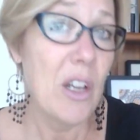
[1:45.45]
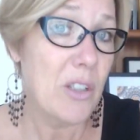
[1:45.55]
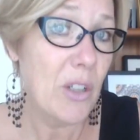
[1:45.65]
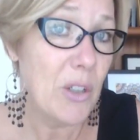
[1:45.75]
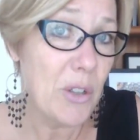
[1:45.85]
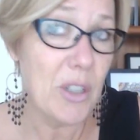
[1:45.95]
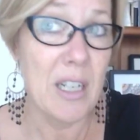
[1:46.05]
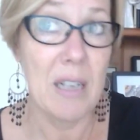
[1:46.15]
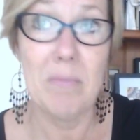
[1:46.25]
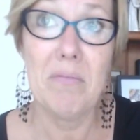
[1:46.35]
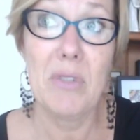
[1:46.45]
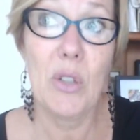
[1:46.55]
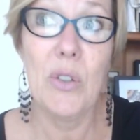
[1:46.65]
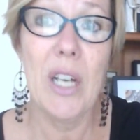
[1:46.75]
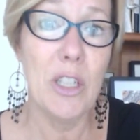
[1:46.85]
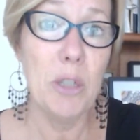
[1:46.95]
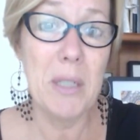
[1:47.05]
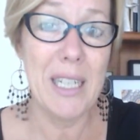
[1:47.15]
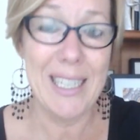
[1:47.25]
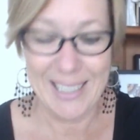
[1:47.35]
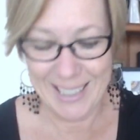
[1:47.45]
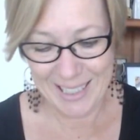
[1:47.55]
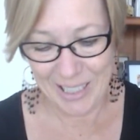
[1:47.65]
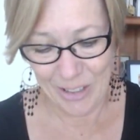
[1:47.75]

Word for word: so you can um, create new beginnings.